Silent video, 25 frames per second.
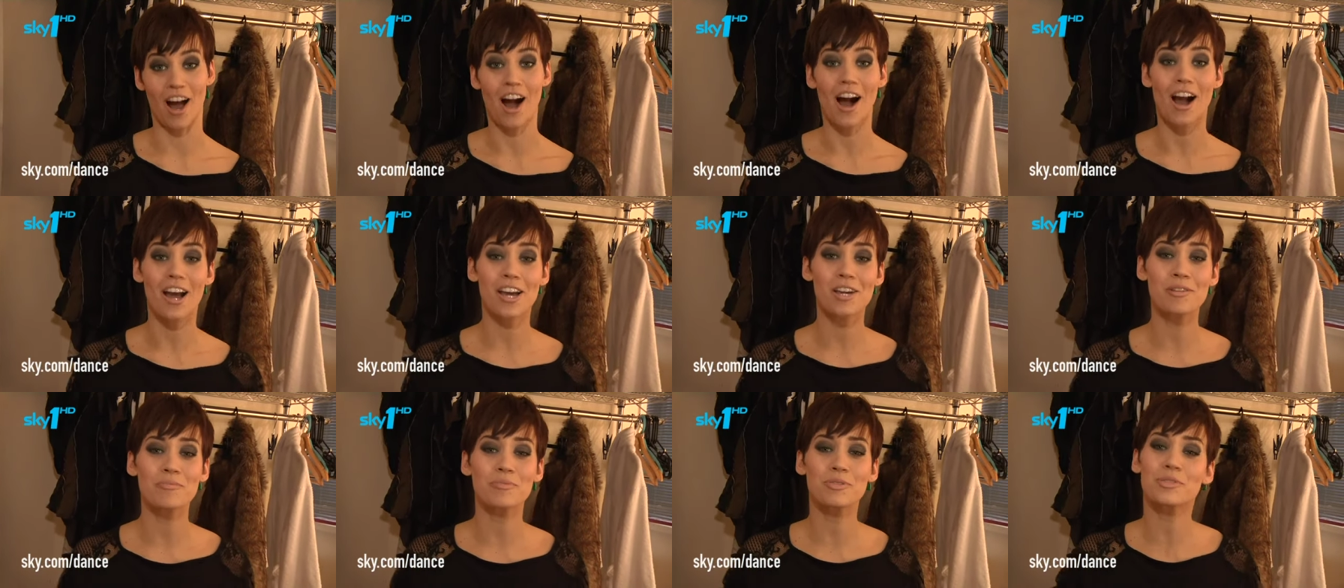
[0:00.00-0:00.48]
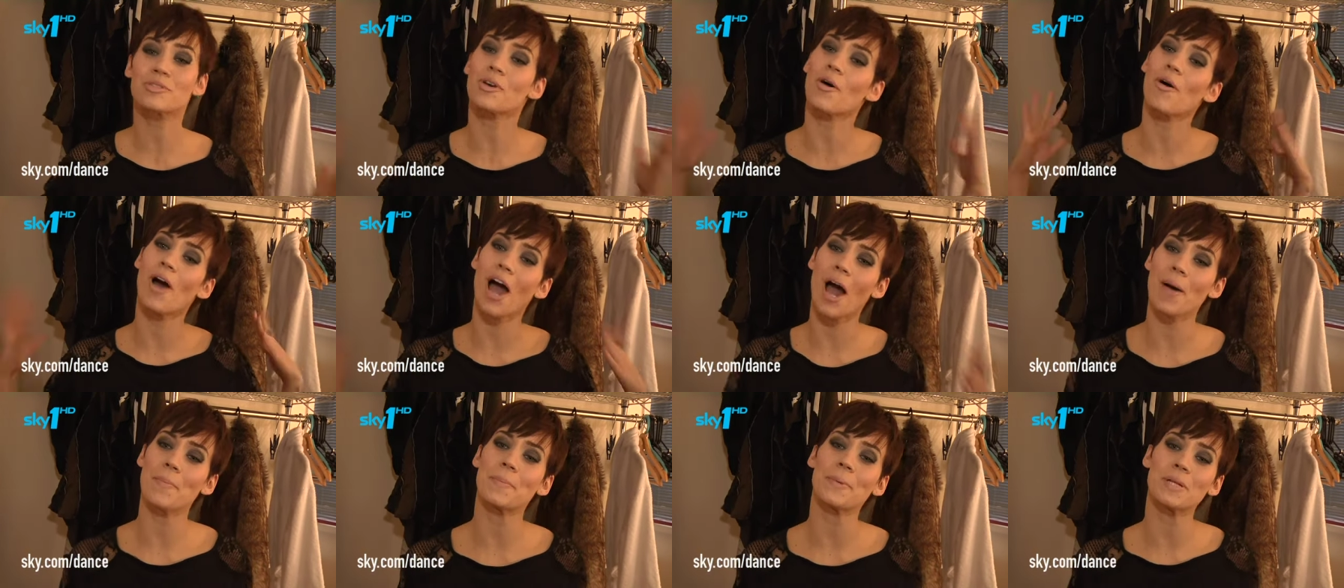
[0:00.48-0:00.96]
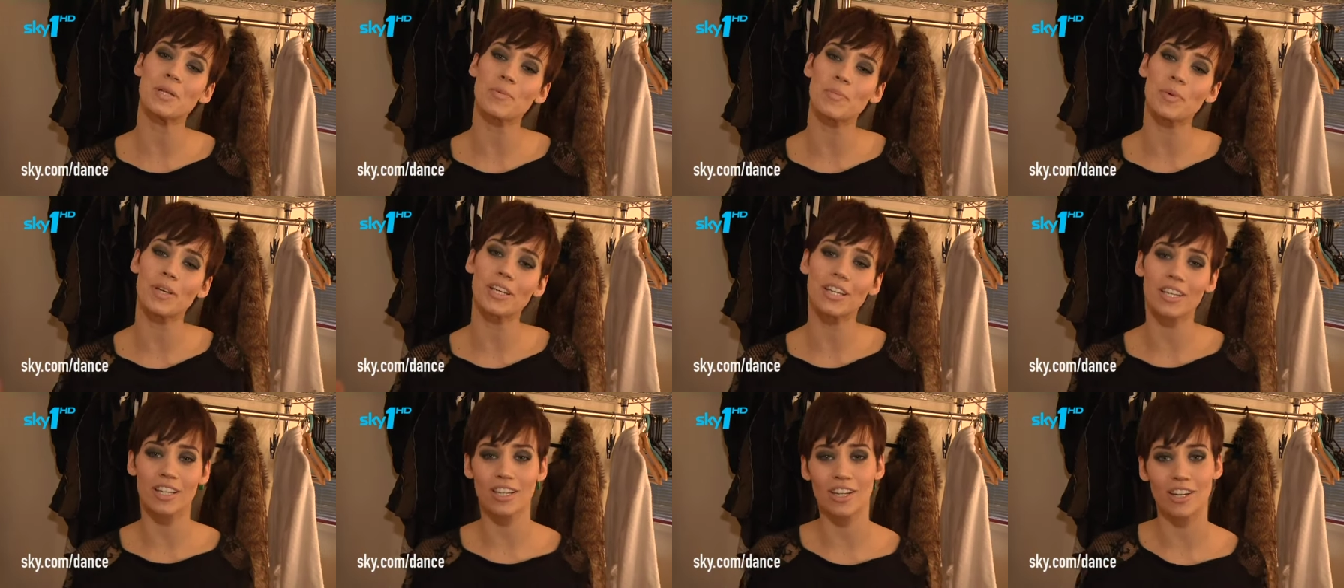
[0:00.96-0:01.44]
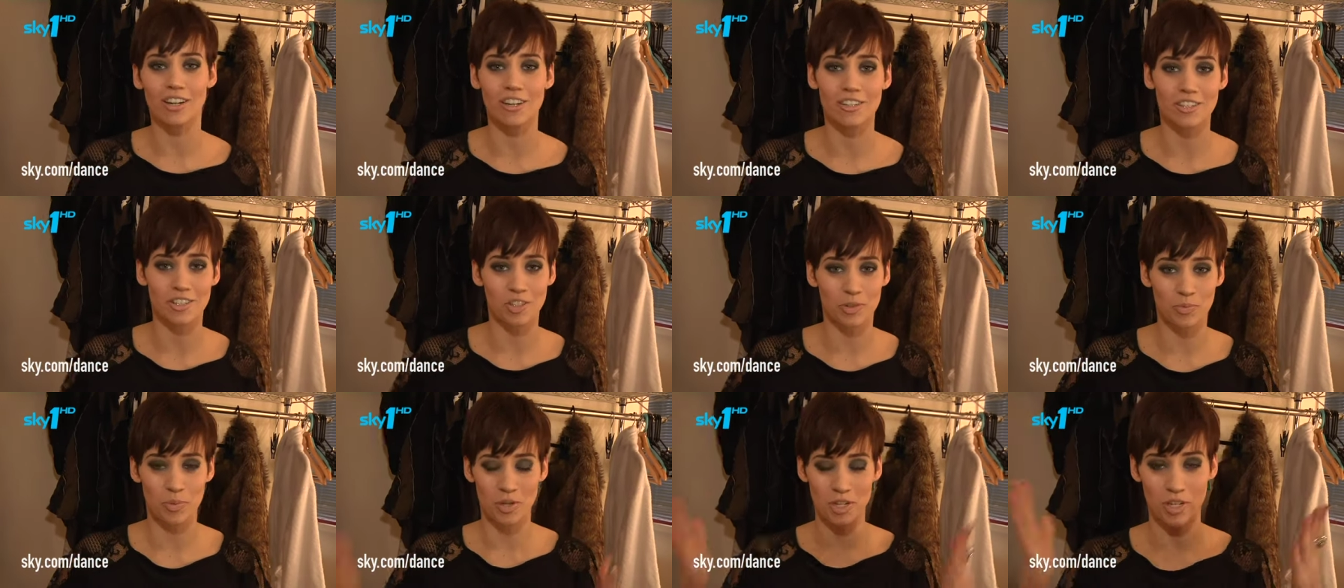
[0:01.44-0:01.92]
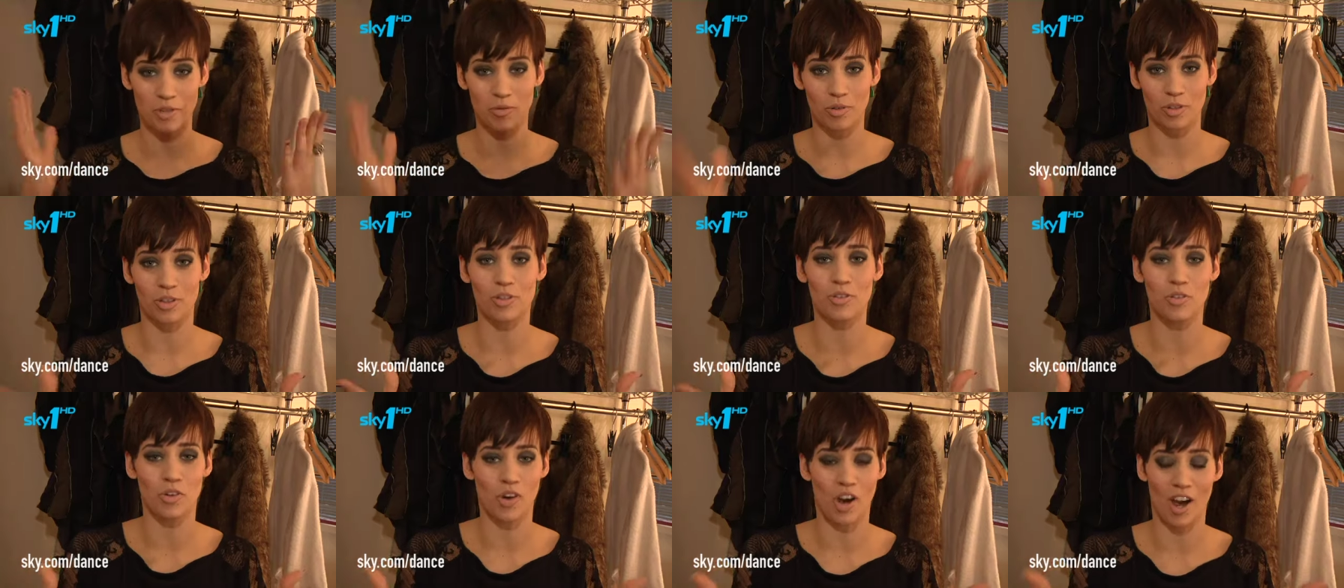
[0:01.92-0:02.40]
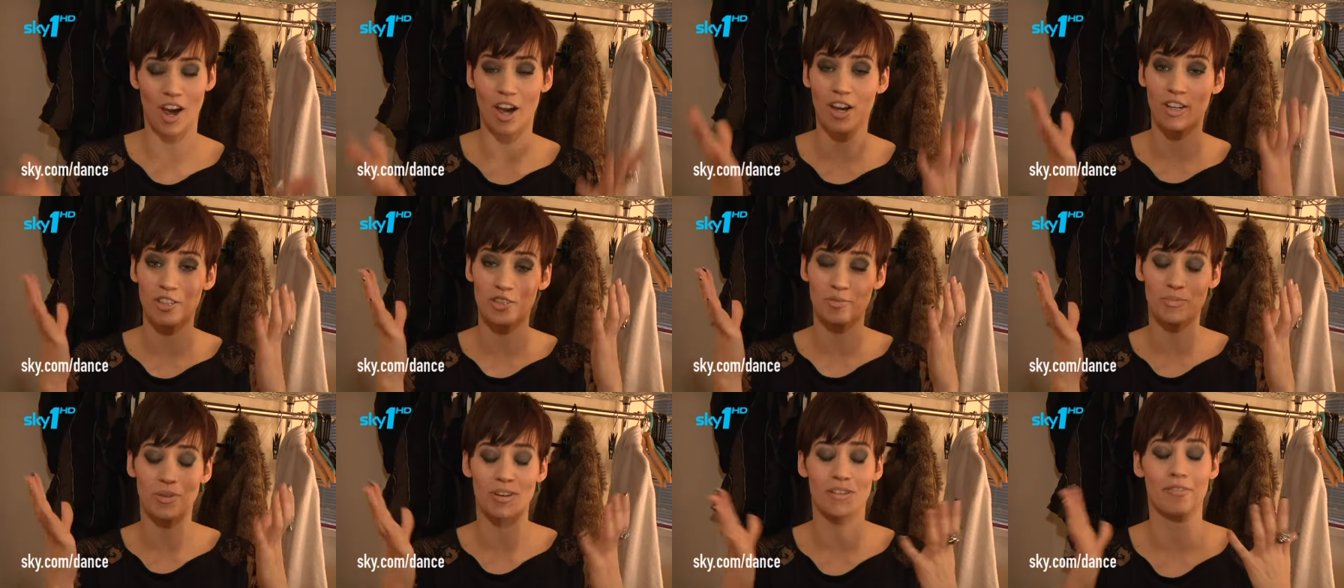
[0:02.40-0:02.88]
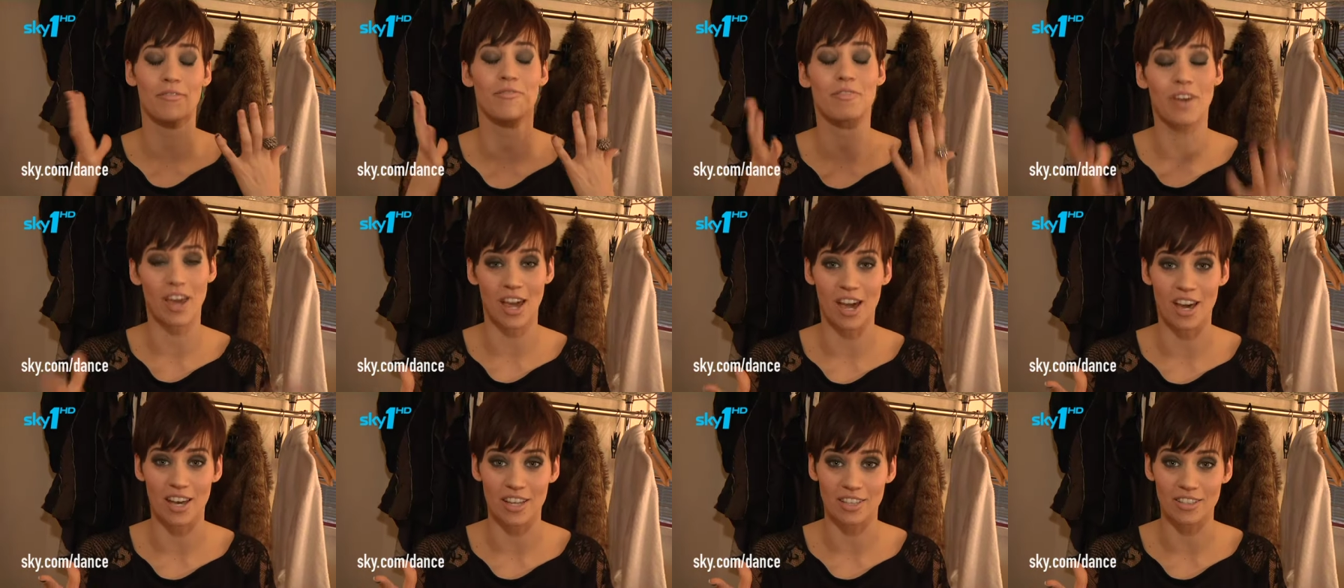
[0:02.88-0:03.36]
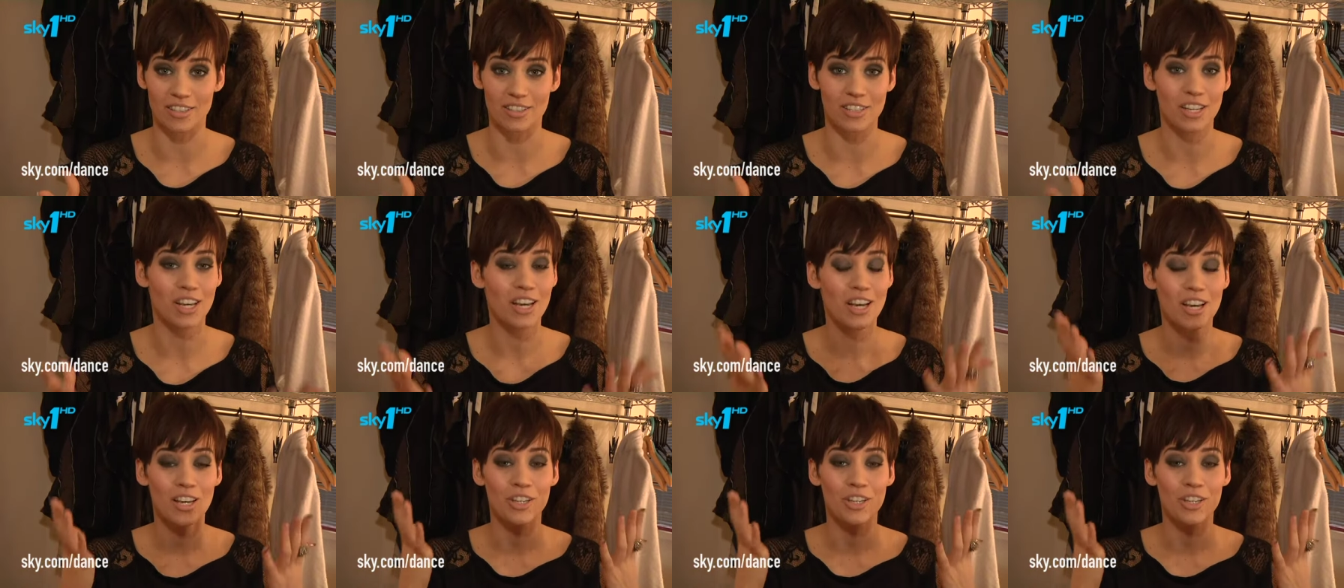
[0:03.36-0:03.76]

I am so happy to be here to spend it with you guys, my fans.